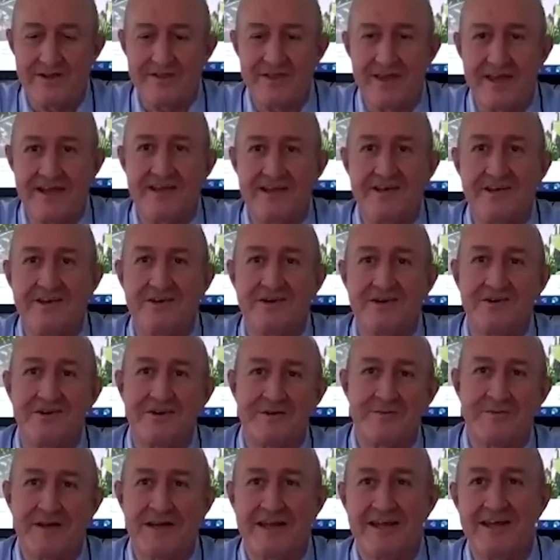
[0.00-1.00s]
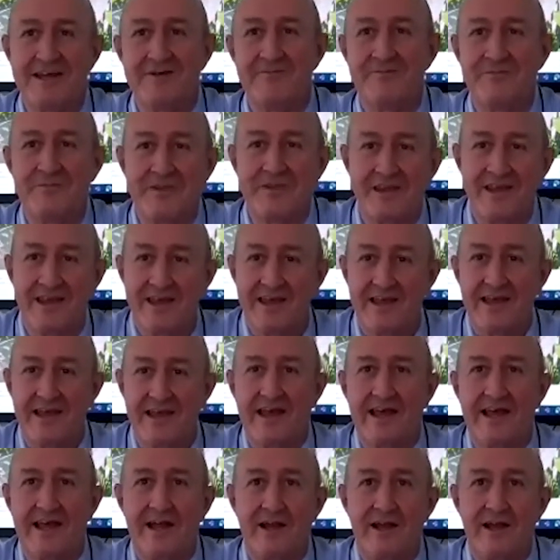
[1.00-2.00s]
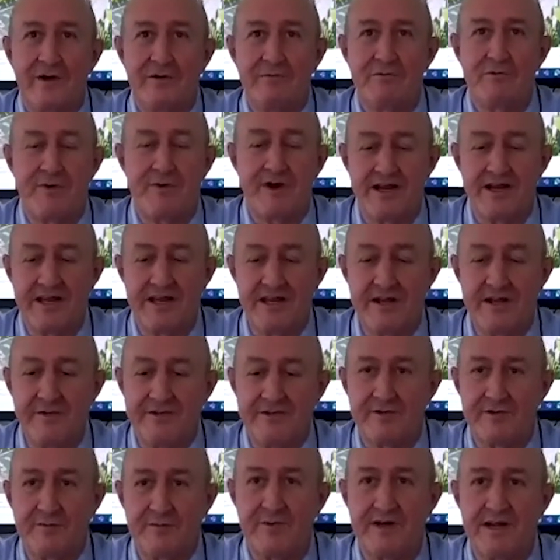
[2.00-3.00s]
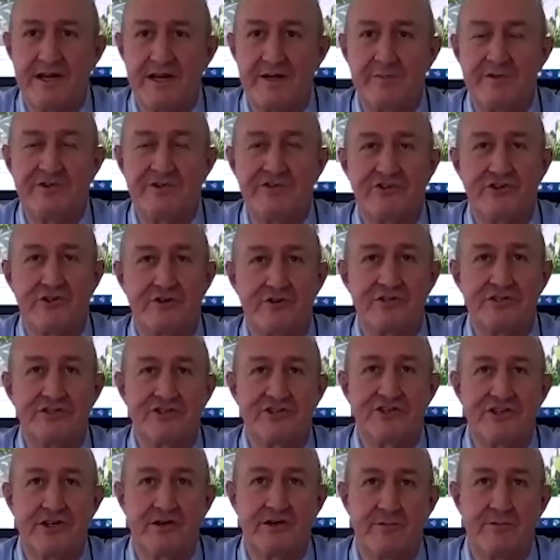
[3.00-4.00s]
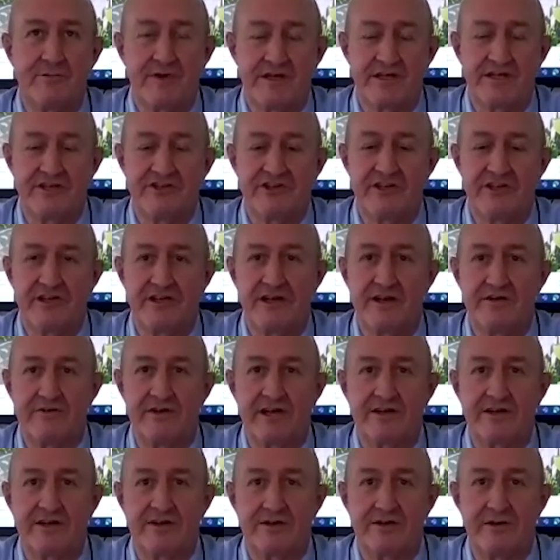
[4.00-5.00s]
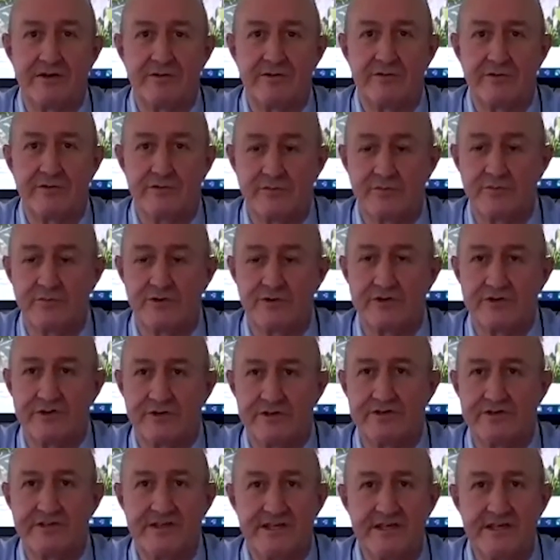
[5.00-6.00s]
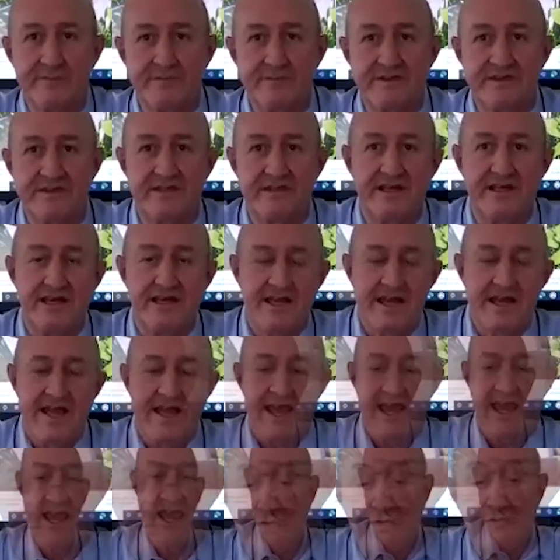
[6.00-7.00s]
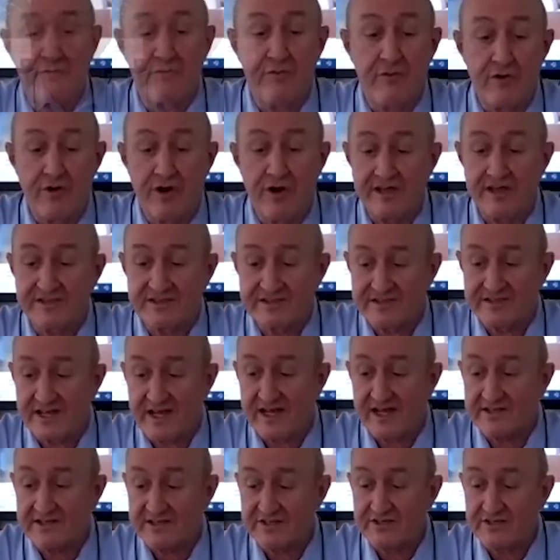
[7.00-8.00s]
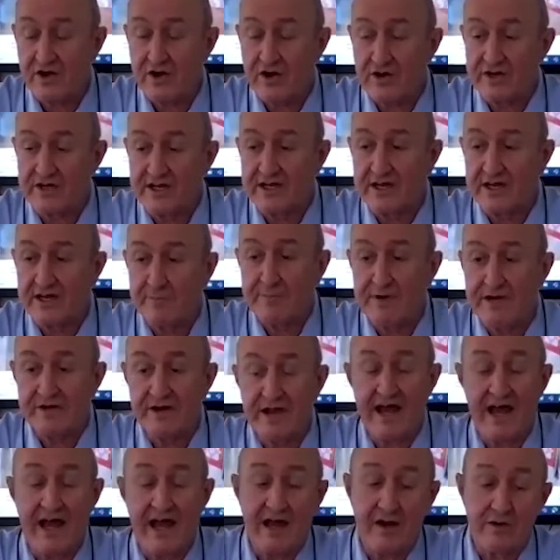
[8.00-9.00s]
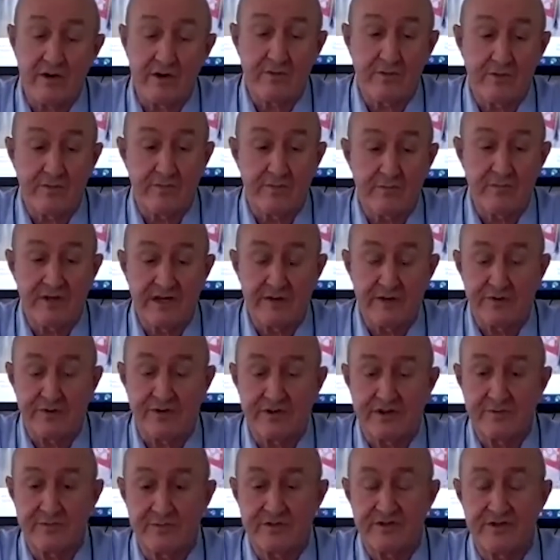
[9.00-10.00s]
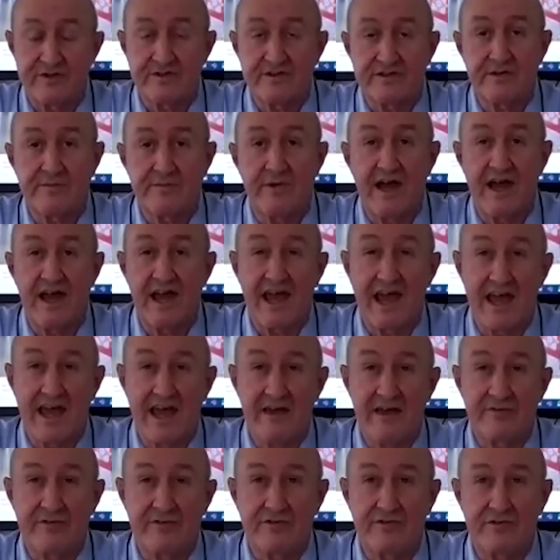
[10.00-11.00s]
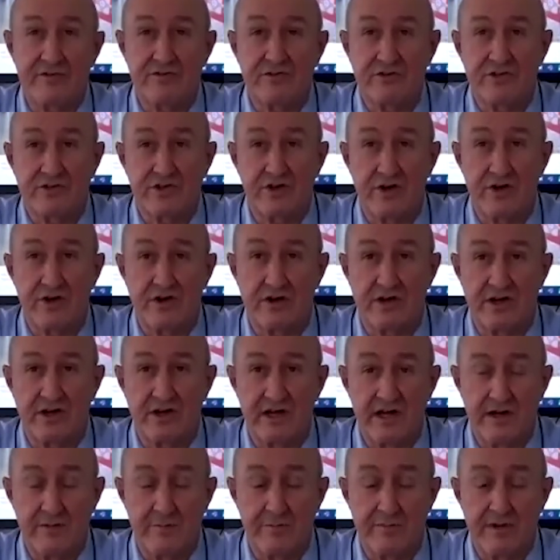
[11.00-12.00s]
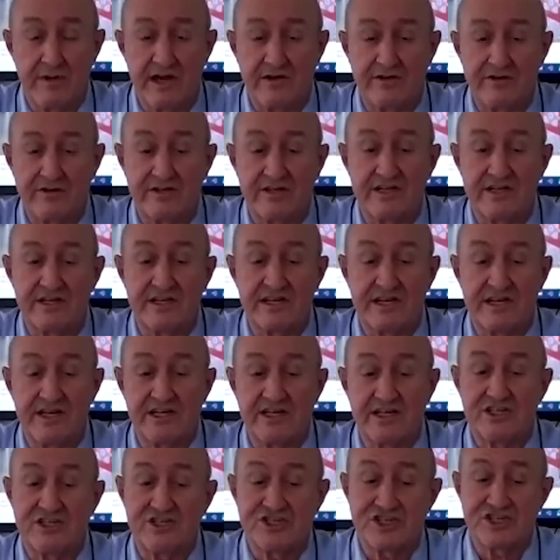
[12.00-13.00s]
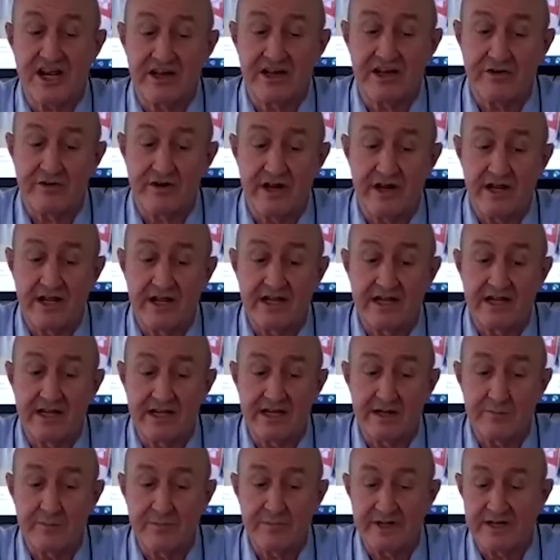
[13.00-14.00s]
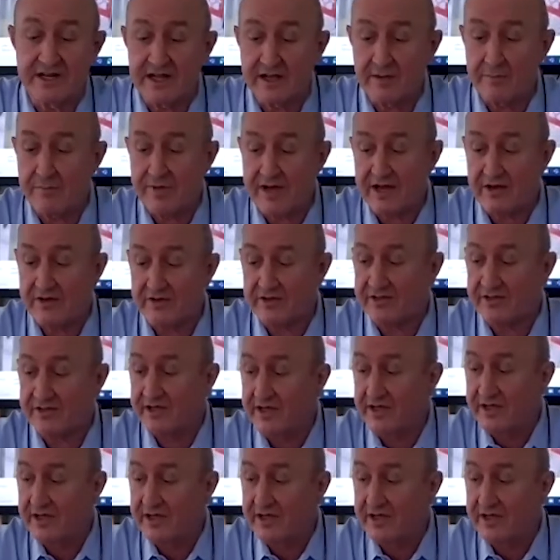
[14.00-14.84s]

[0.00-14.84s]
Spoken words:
thank you, Emily. Hello, everybody. So my name is George, Managing Director of Rothbucher Systems. Before I start talking about our mini prism system, I have to talk about a little bit about